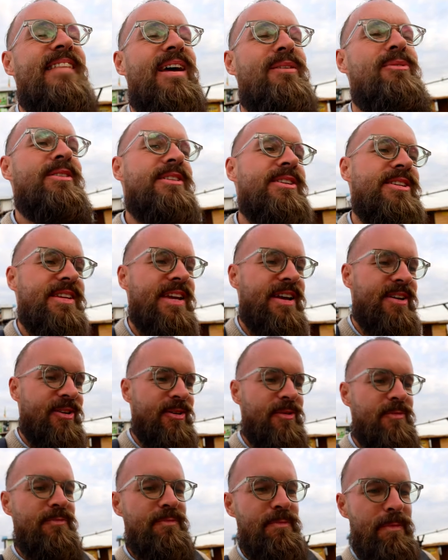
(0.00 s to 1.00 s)
I want to
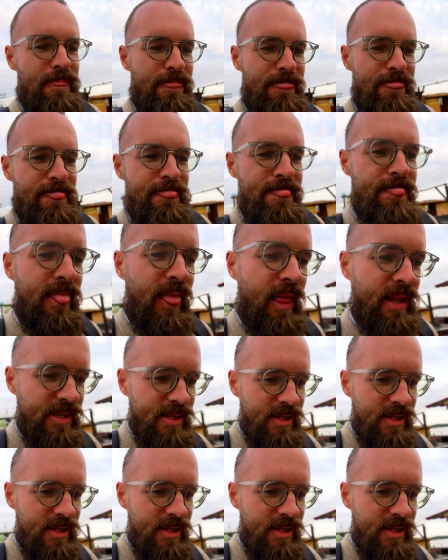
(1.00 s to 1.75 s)
share a